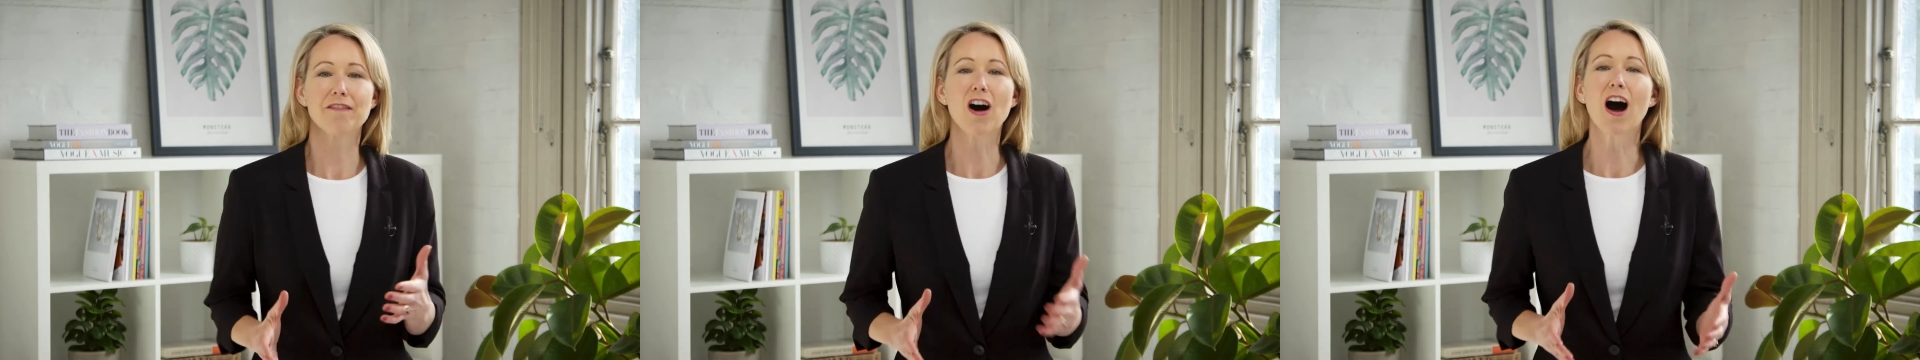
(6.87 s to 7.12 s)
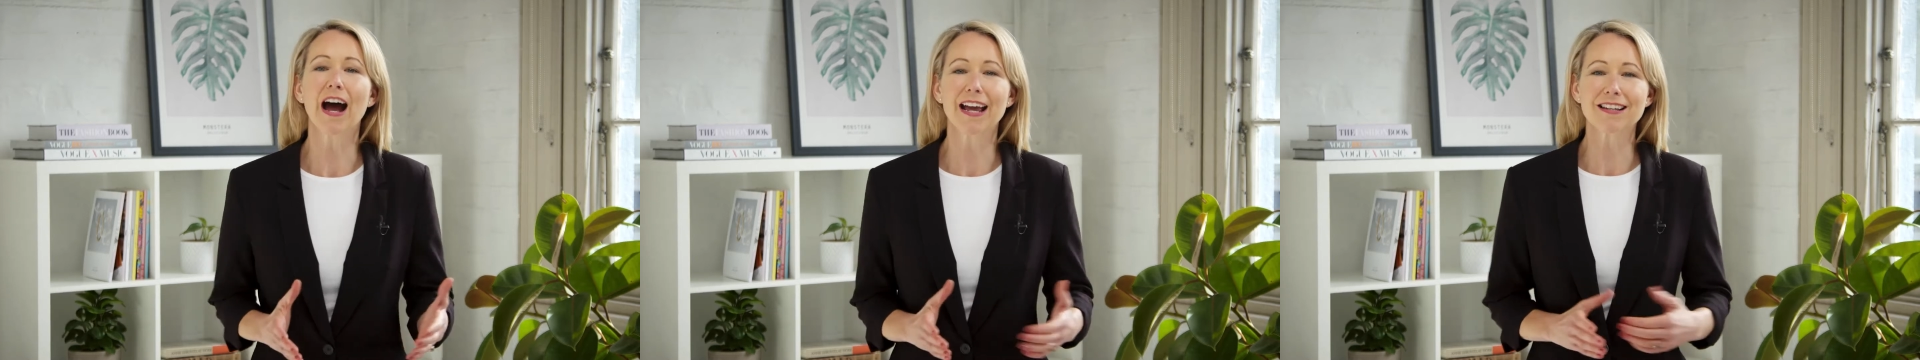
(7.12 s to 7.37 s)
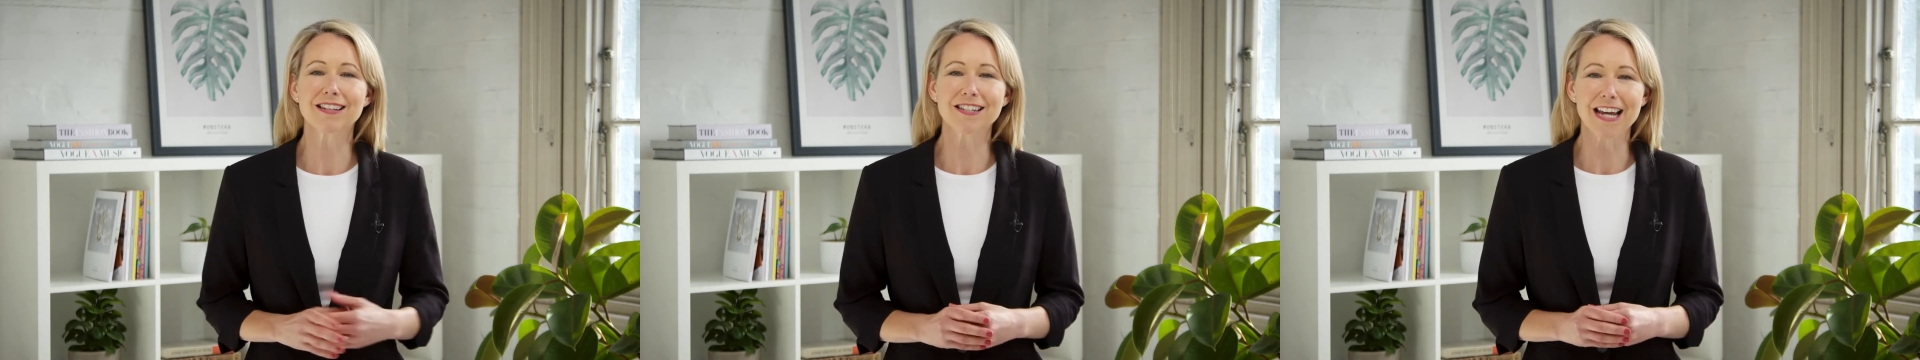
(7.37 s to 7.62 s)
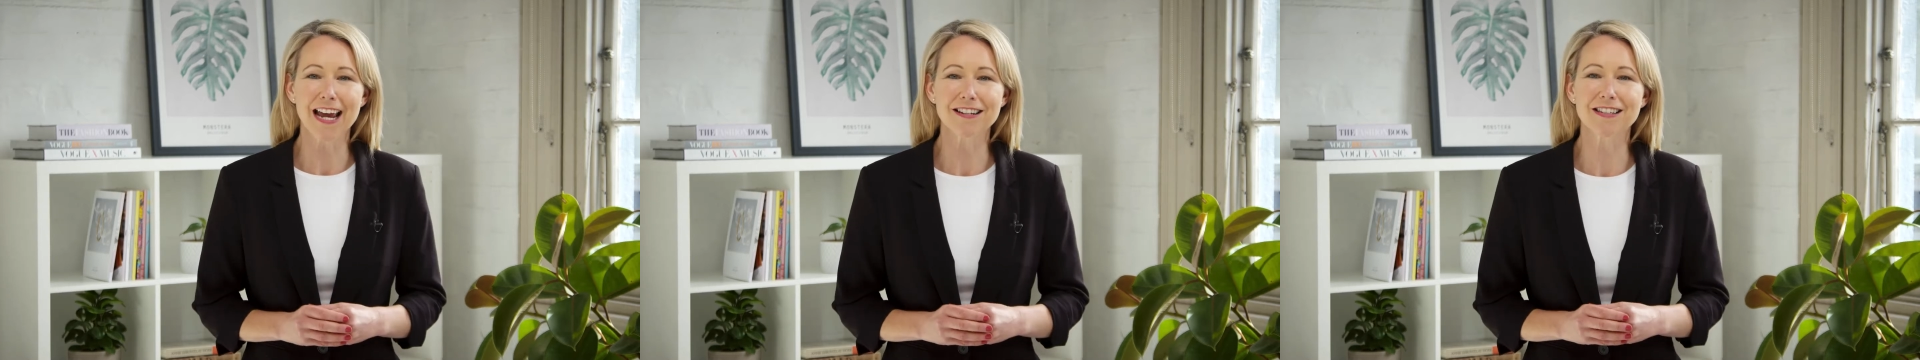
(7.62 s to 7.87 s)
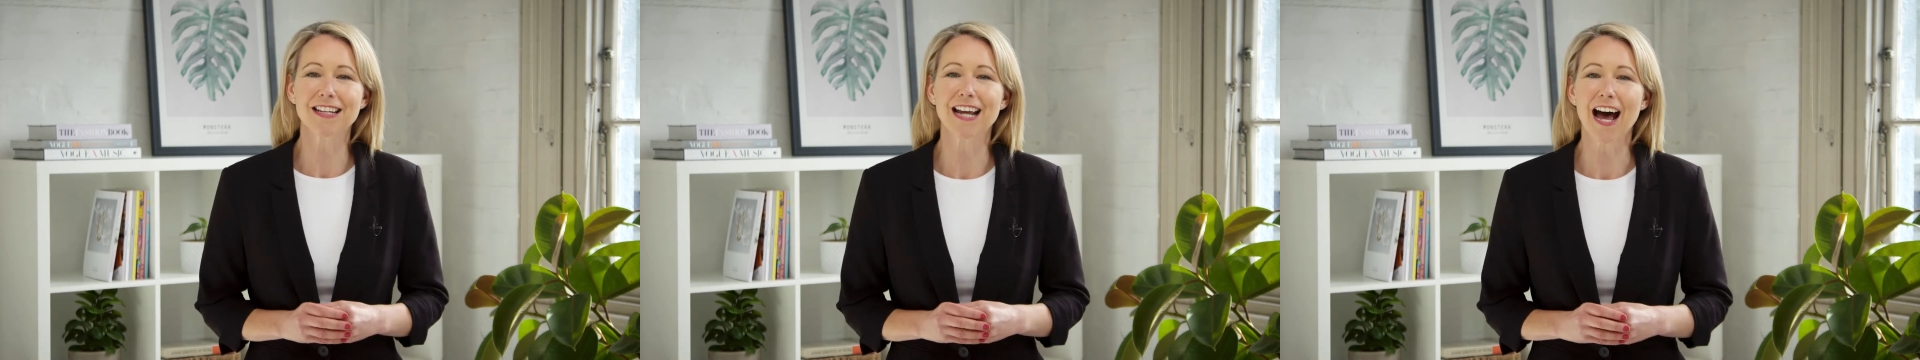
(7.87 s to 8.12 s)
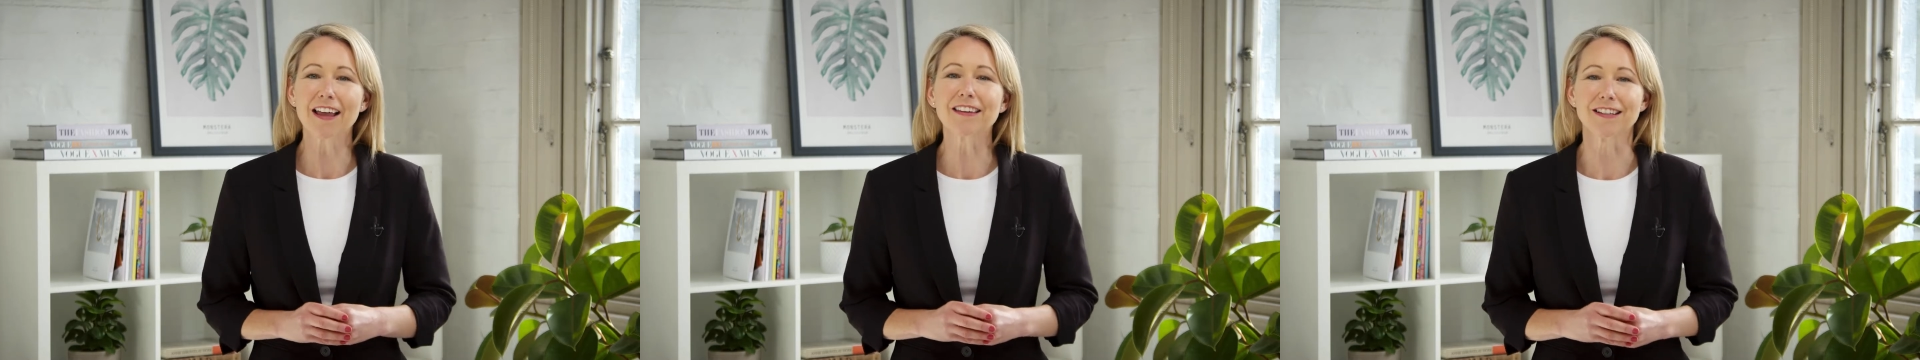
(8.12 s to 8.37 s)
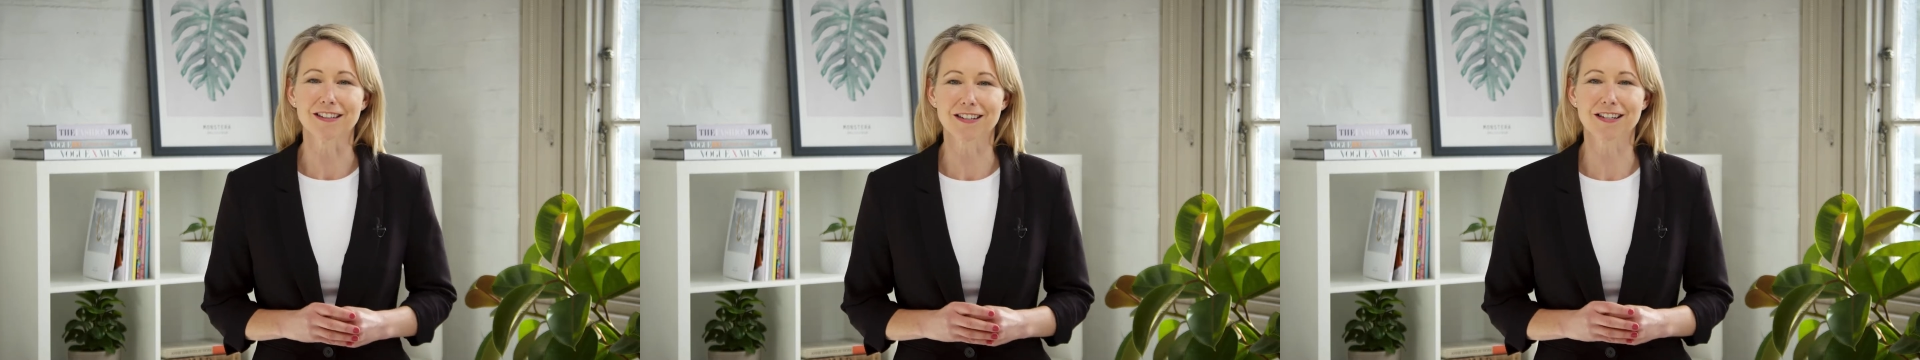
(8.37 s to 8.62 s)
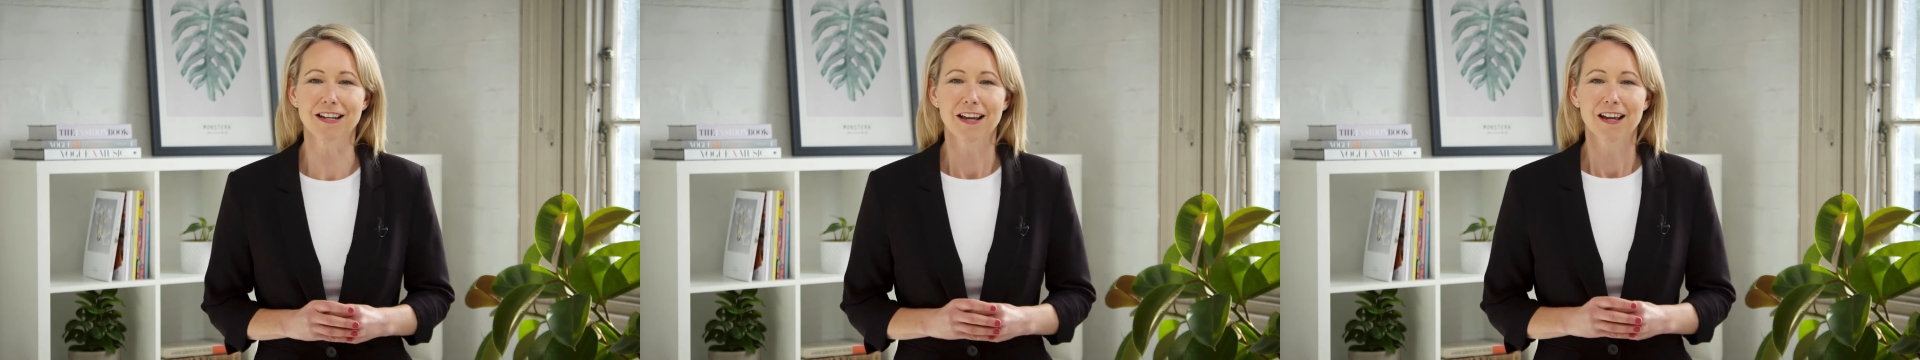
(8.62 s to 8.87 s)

higher stakes than others.